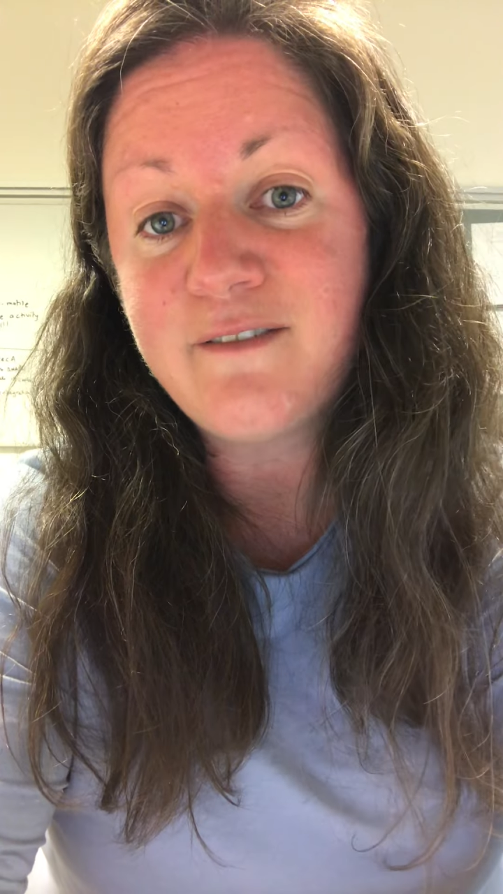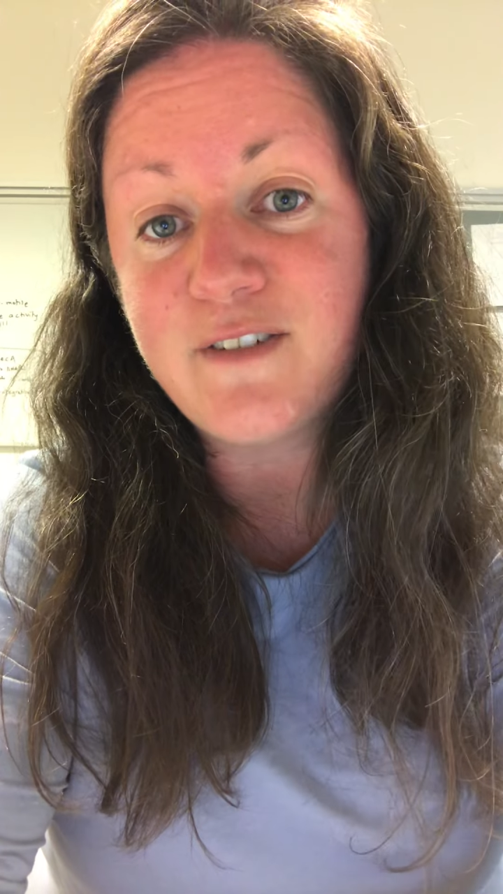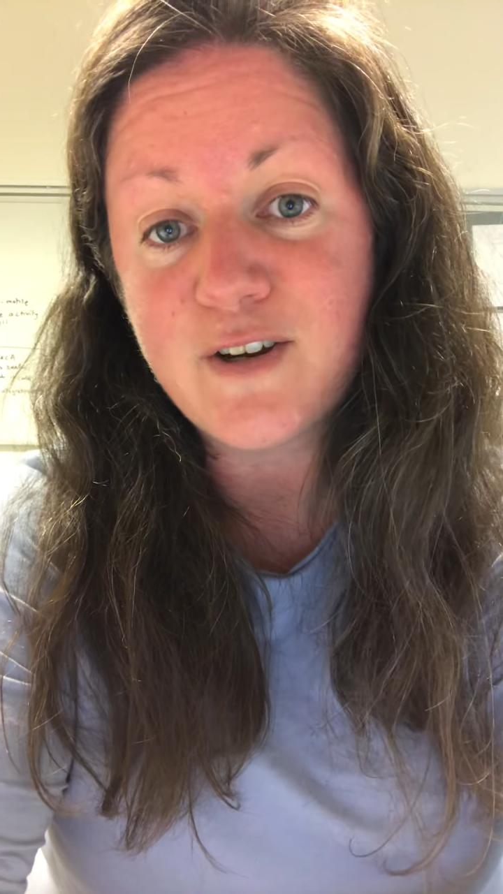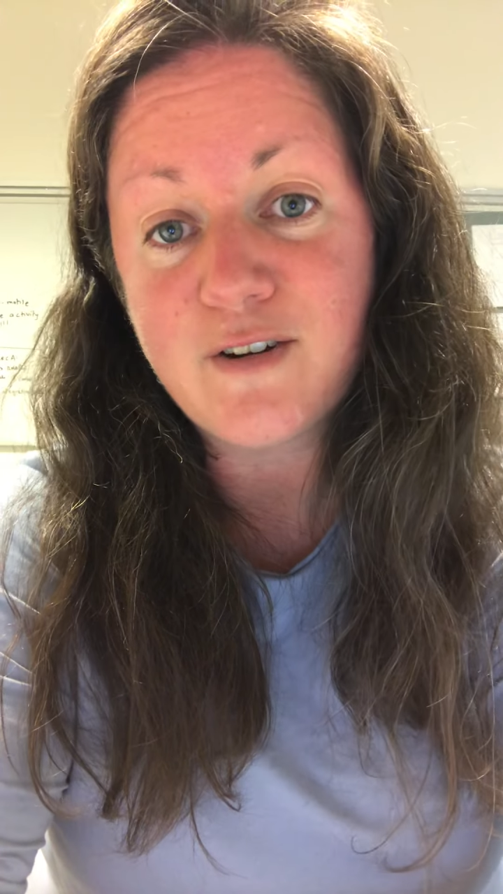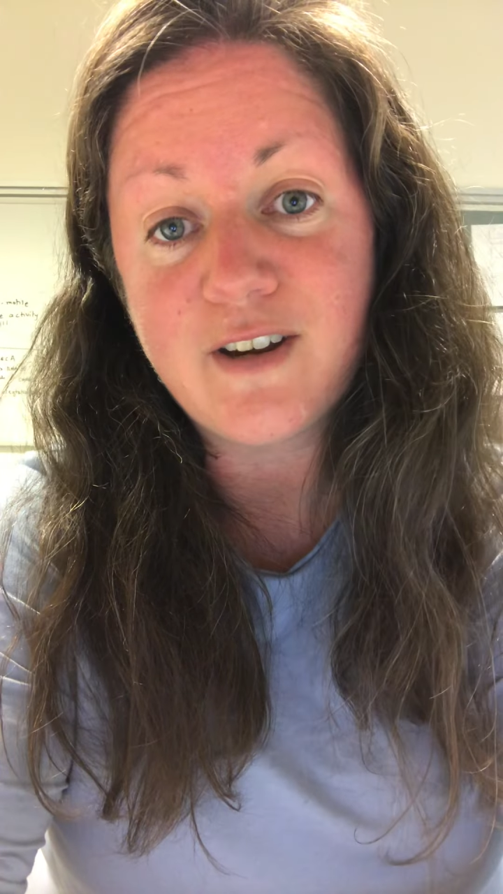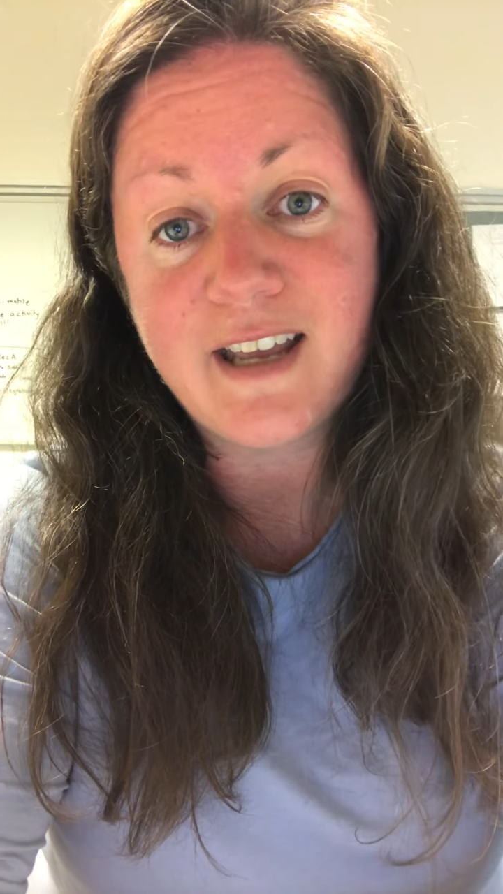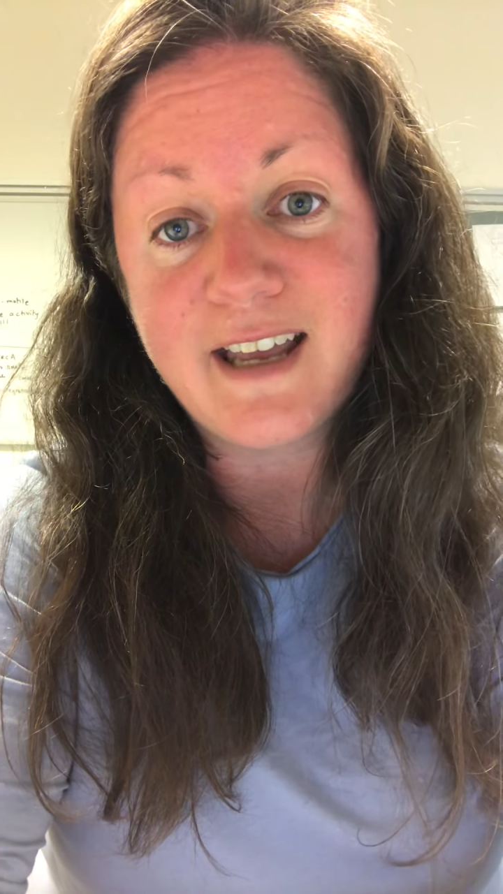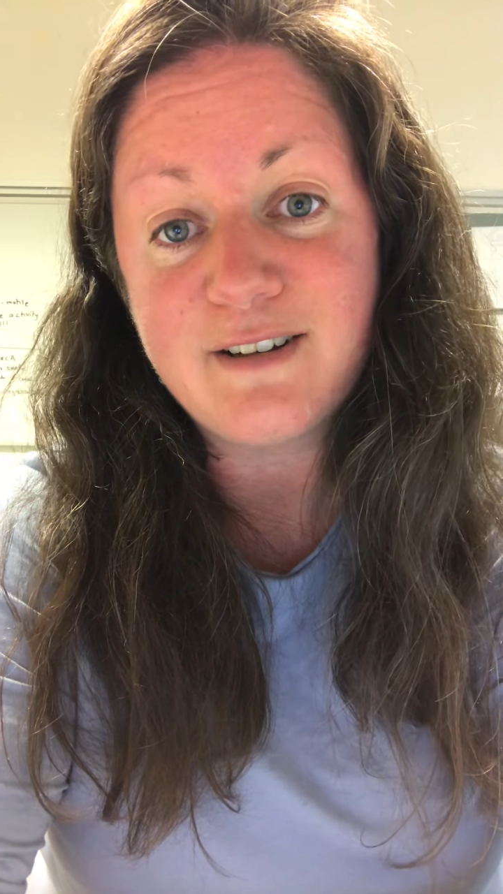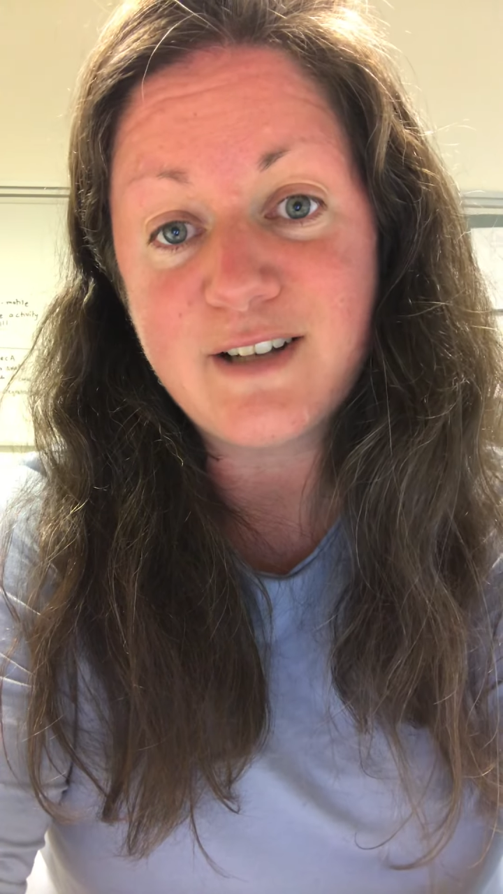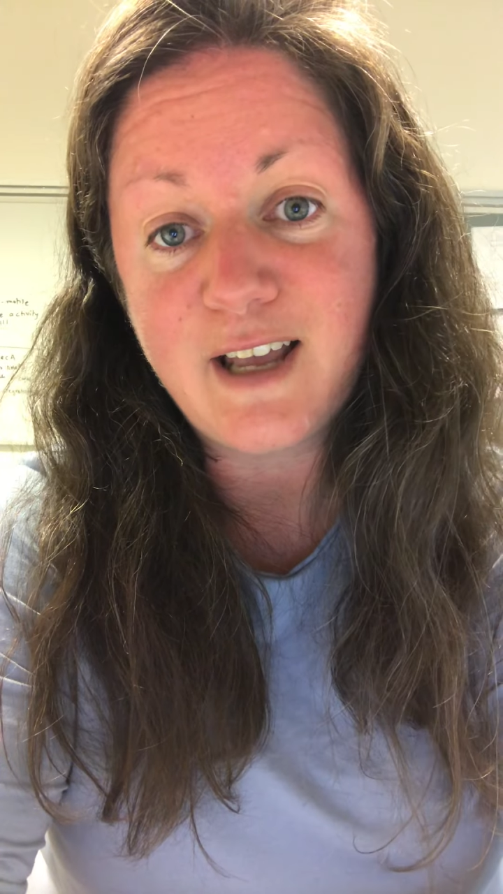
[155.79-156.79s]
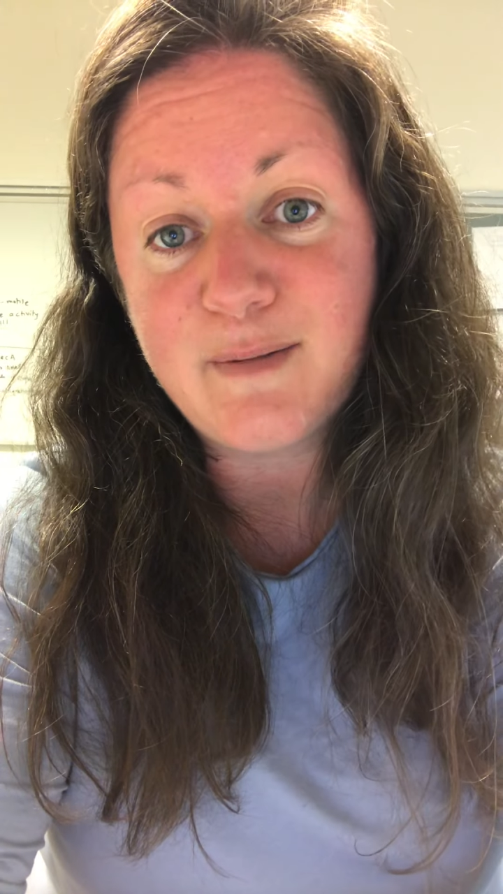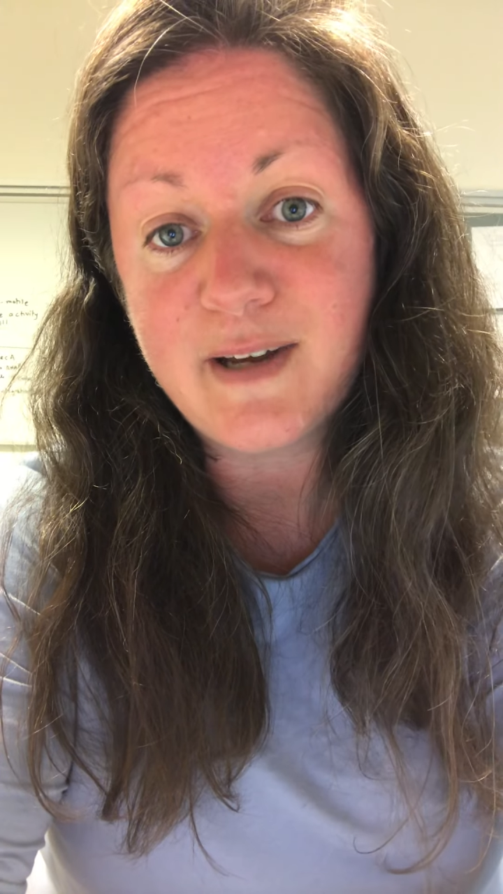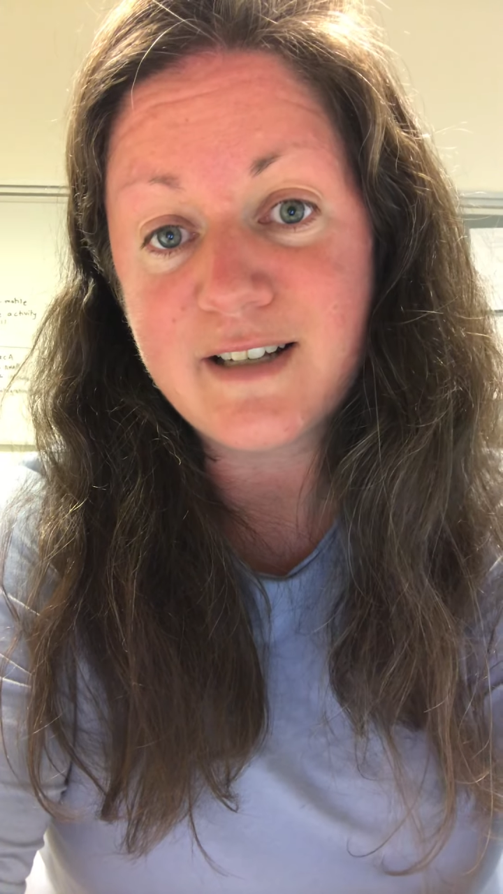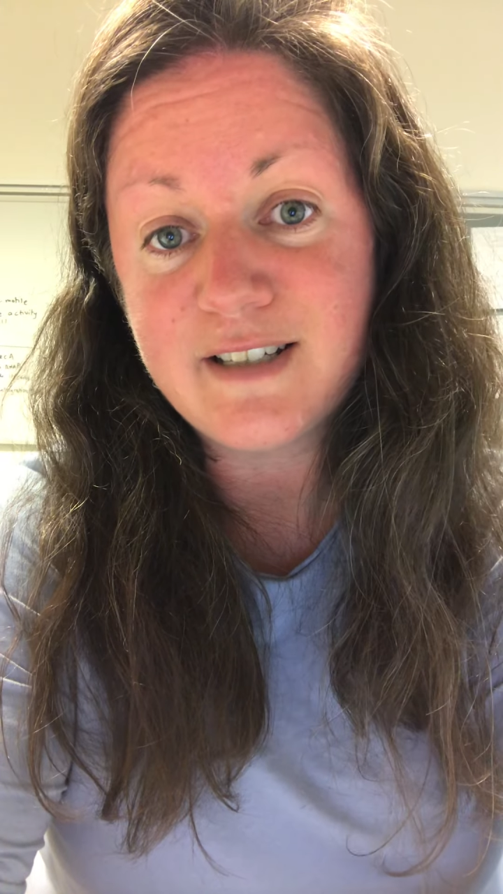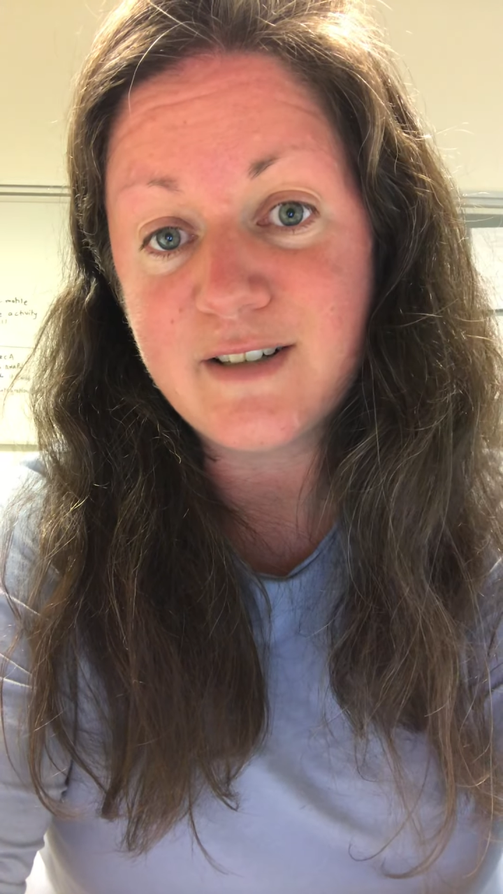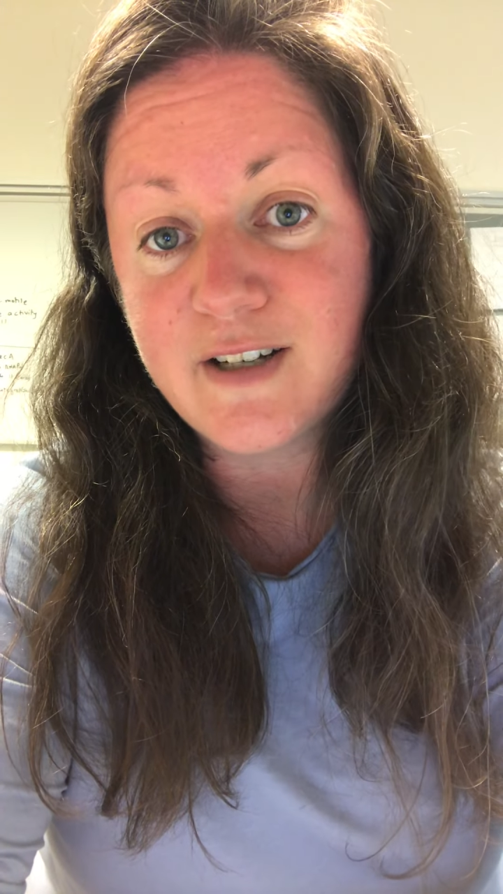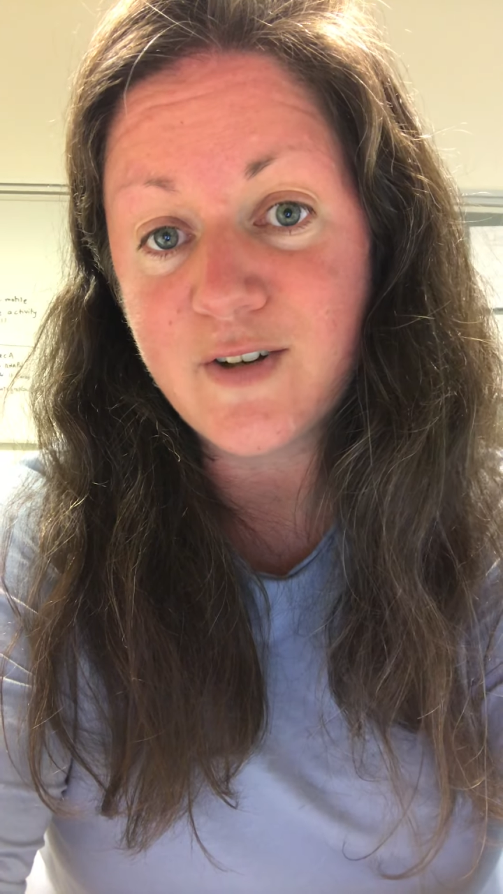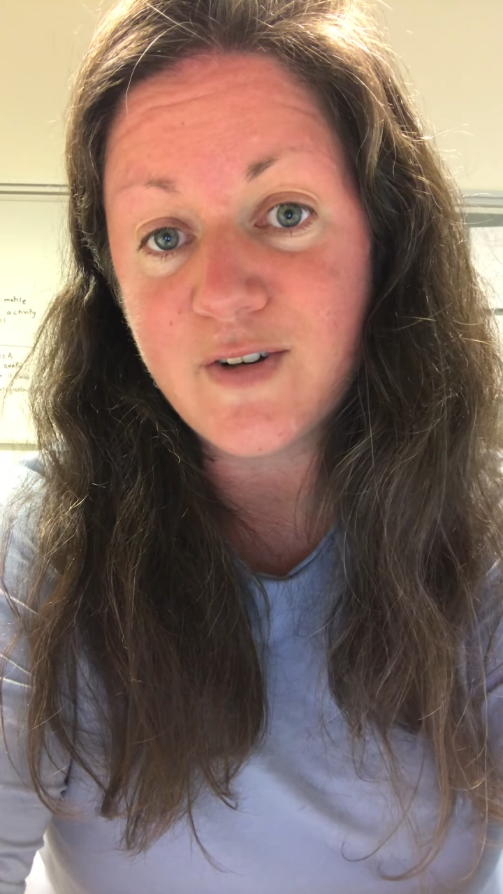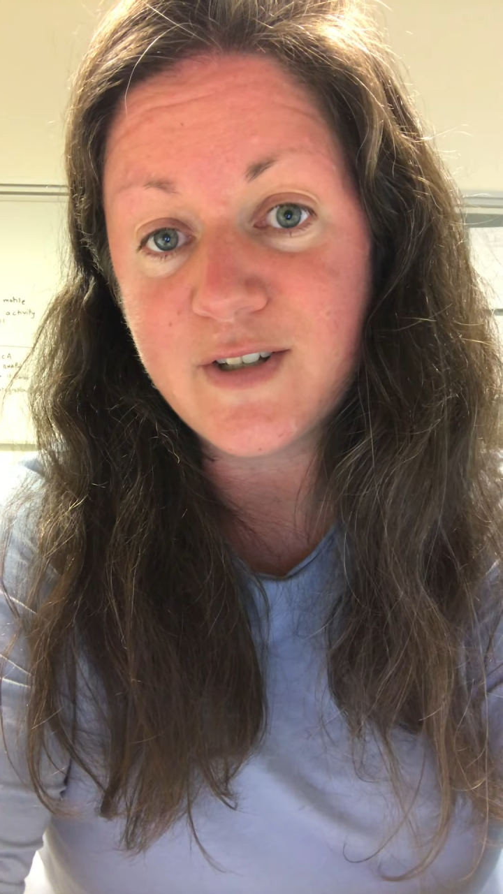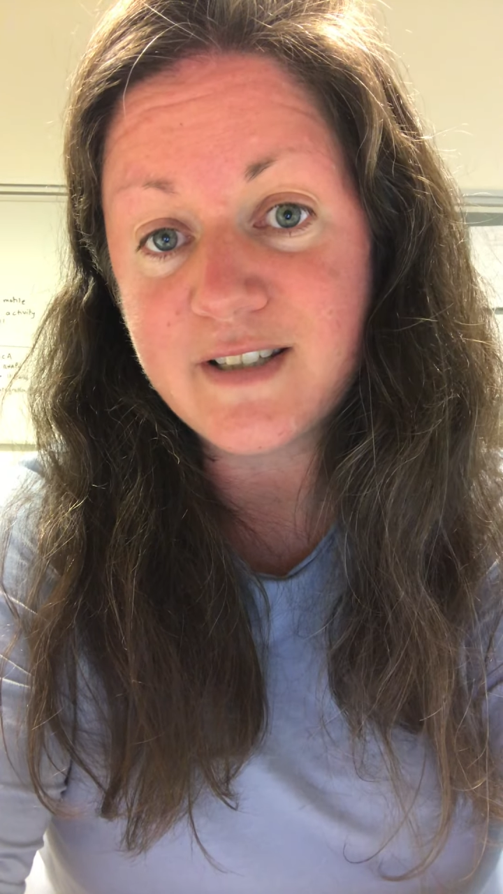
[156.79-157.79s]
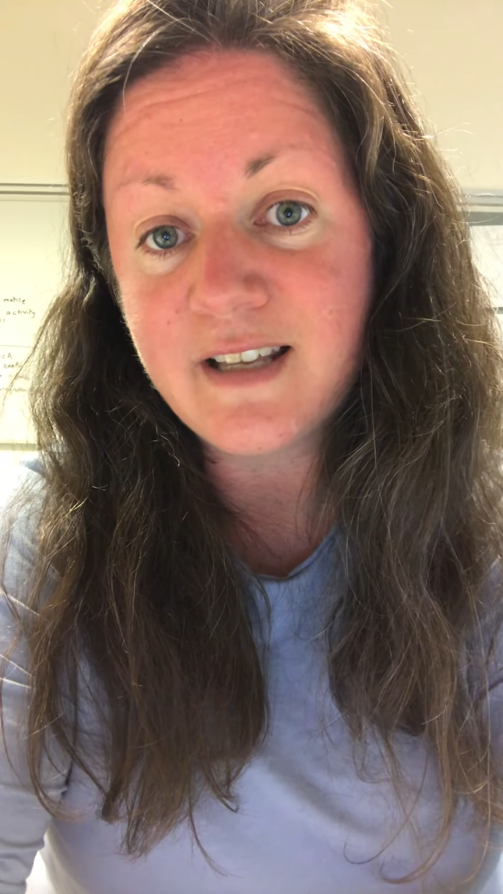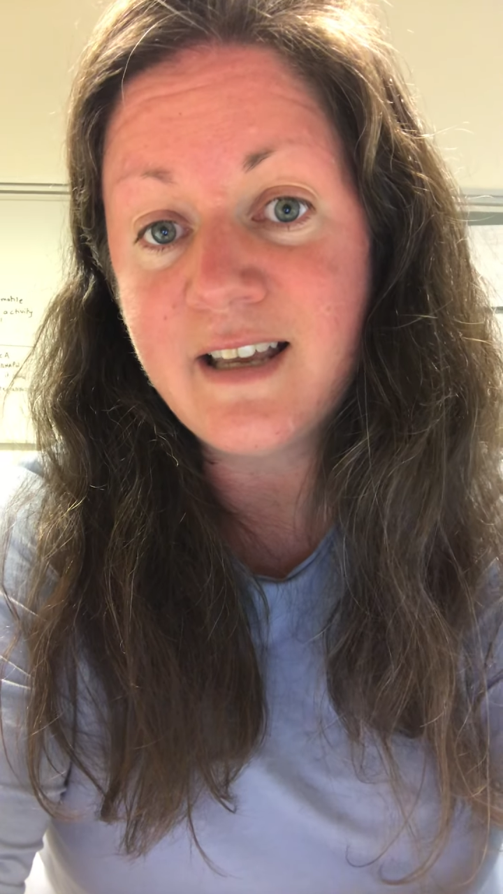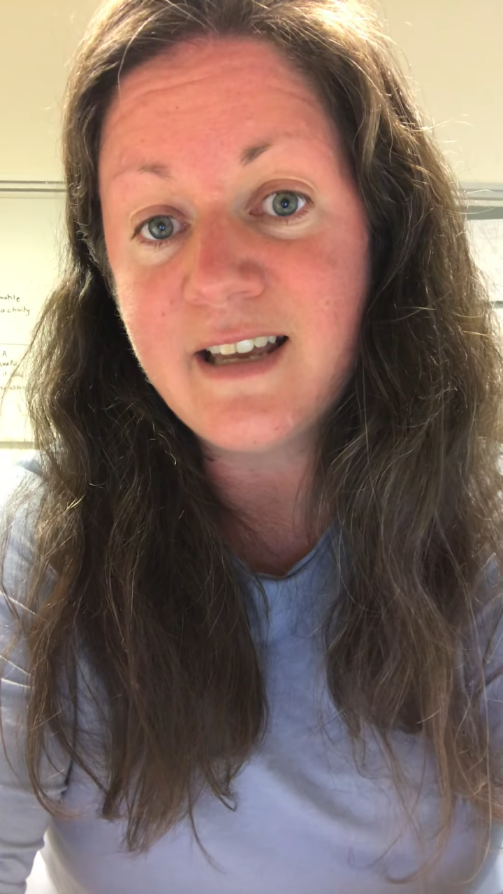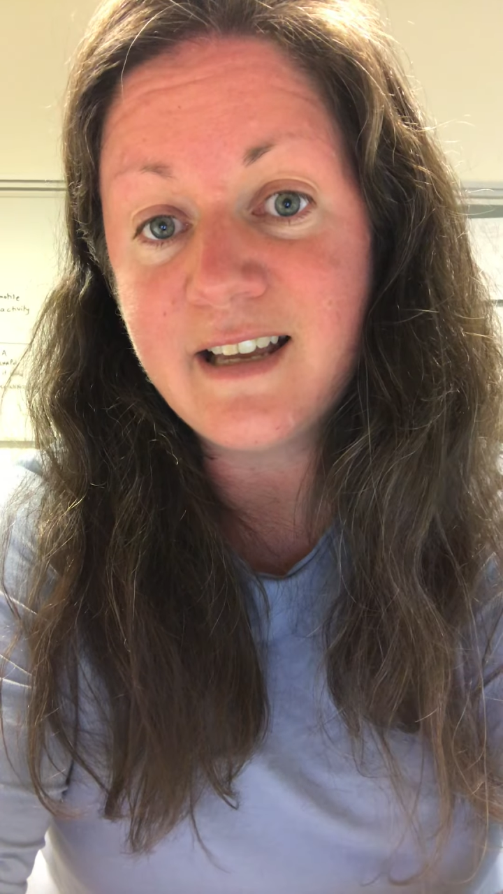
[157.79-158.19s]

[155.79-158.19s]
figuring out how bacteria cause